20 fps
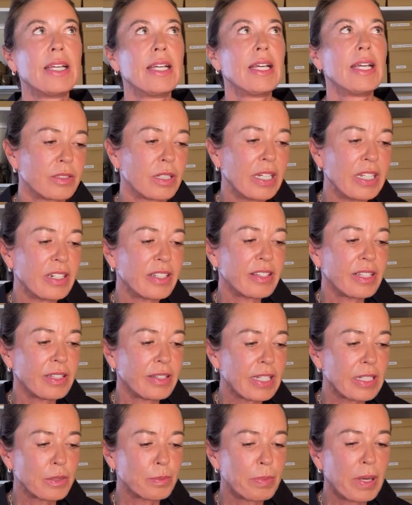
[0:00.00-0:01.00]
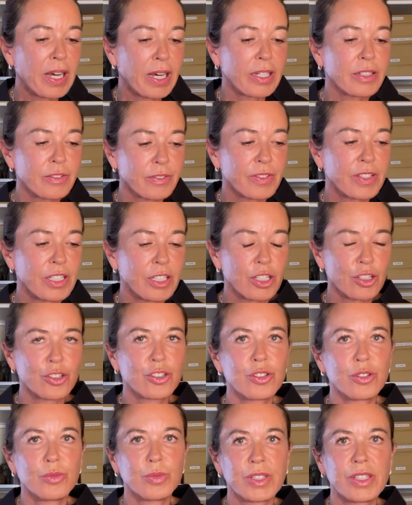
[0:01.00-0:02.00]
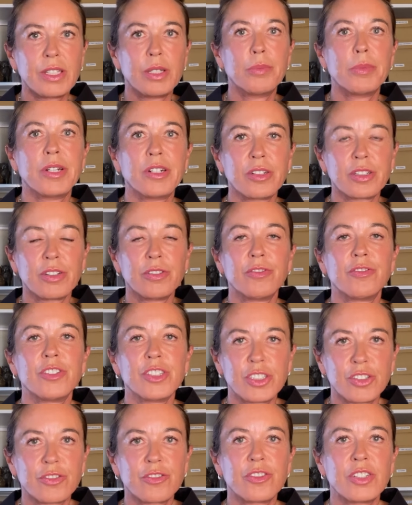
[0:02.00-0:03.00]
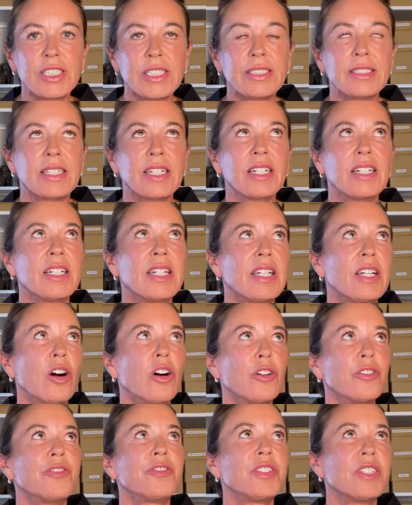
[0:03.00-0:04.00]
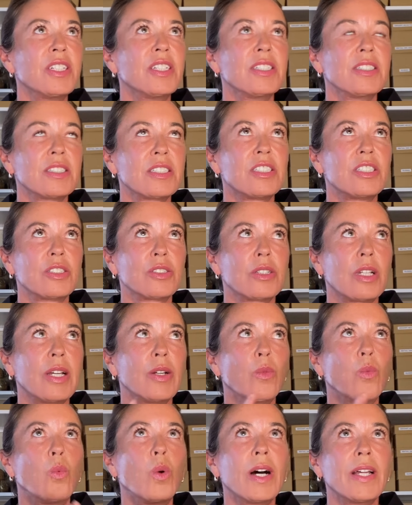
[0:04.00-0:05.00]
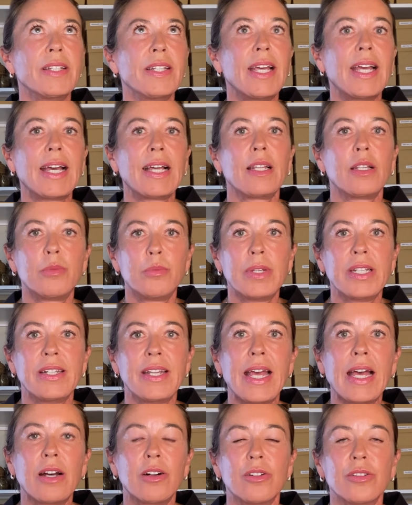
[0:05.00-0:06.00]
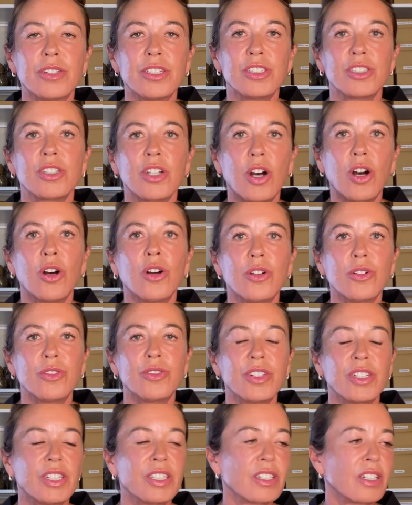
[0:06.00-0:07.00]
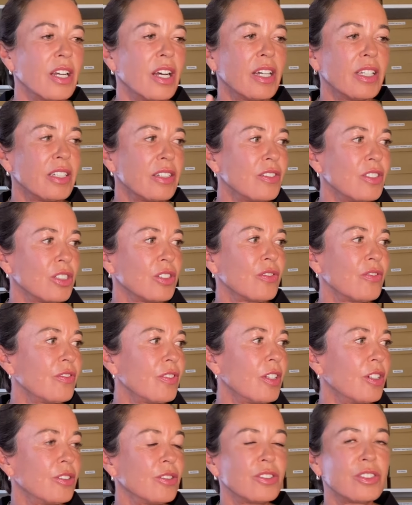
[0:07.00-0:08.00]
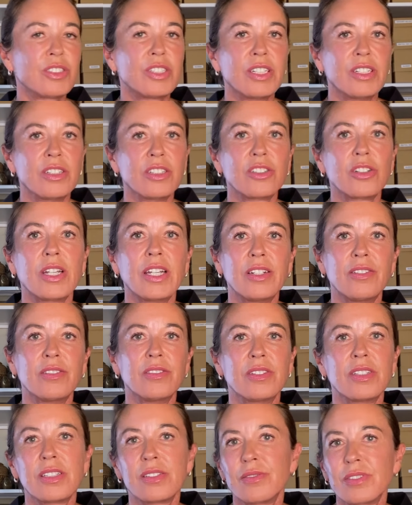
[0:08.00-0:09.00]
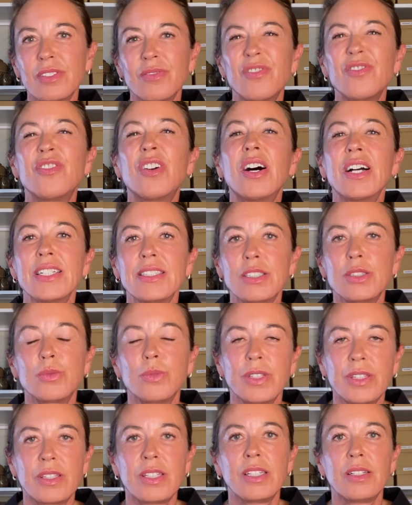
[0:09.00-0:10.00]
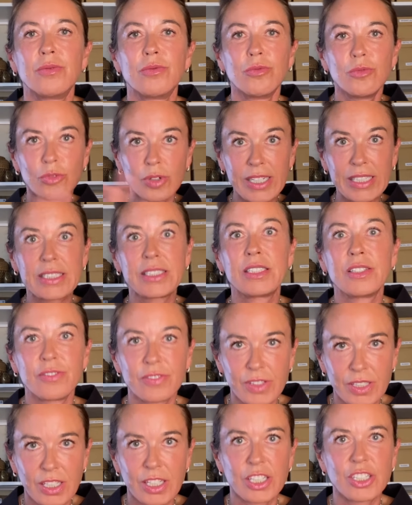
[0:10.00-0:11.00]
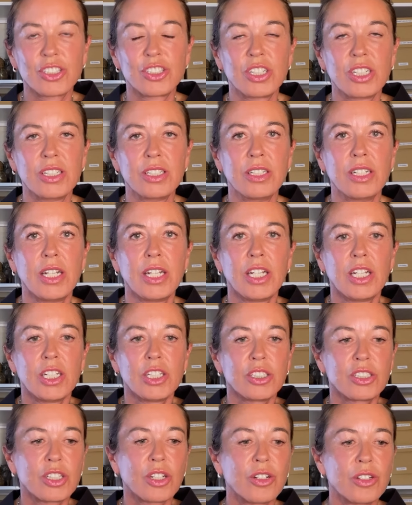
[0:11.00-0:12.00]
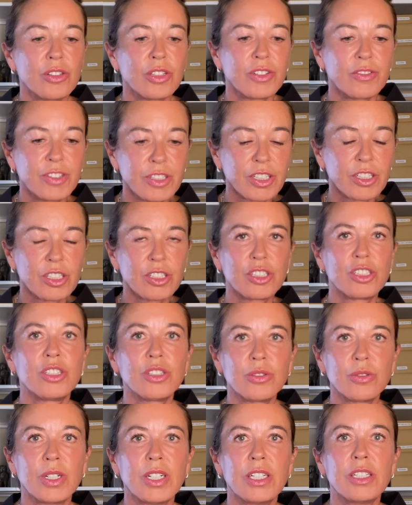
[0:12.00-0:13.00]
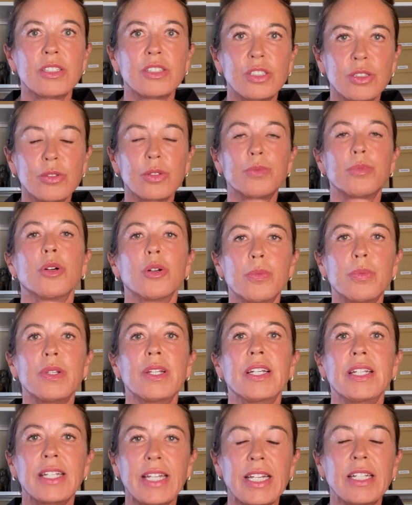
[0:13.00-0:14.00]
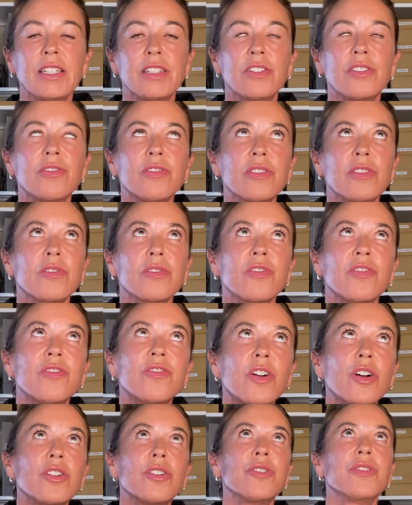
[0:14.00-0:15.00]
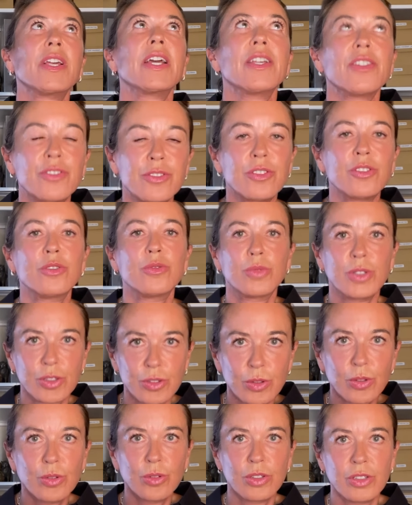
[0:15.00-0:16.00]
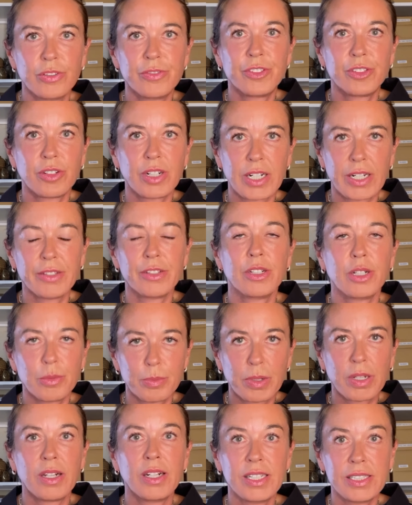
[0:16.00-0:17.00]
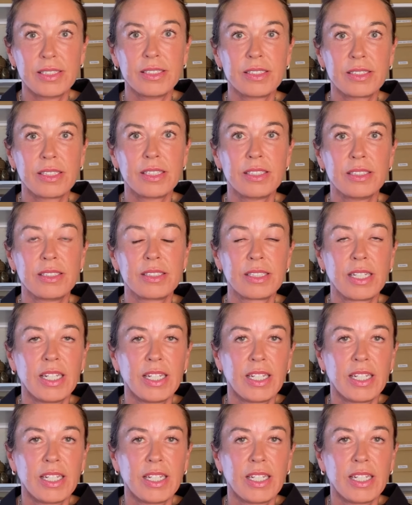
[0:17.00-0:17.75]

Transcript: And I think that's part of the issue with the American fridge freezer. Often it's just like one element out on its own and it kind of just floats and fights with the rest of the kitchen. So if you're going to do it properly and follow that through with all of your other appliances.